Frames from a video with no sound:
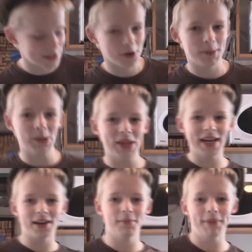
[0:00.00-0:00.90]
sorry about
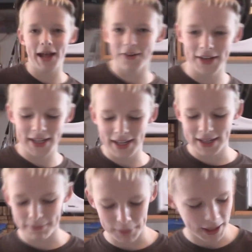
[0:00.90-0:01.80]
that. Our battery
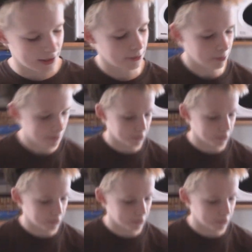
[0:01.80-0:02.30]
died. But we